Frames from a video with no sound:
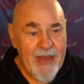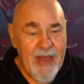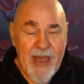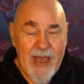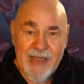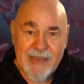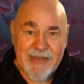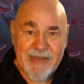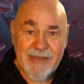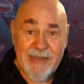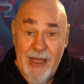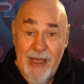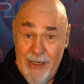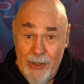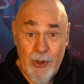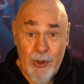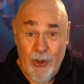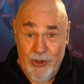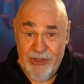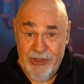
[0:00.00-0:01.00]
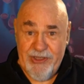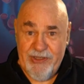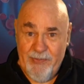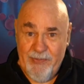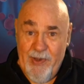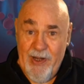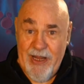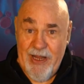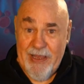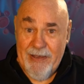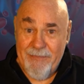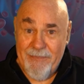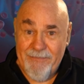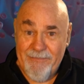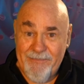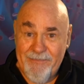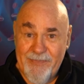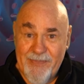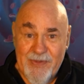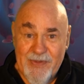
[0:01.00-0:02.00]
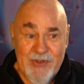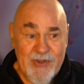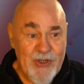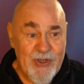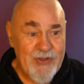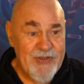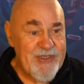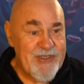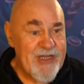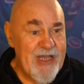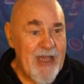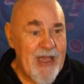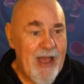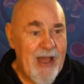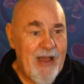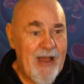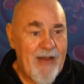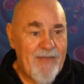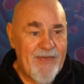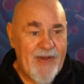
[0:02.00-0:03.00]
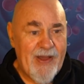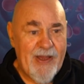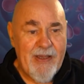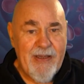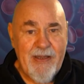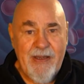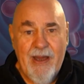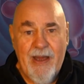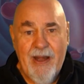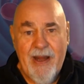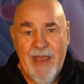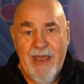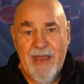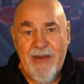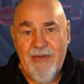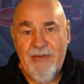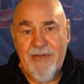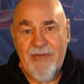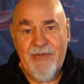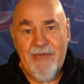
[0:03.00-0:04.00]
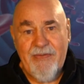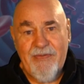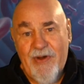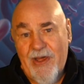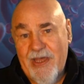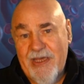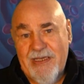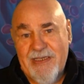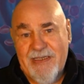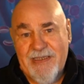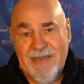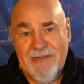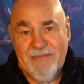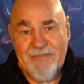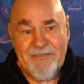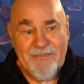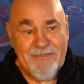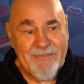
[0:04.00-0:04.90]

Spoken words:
that costs money. So say I have a curry and rice.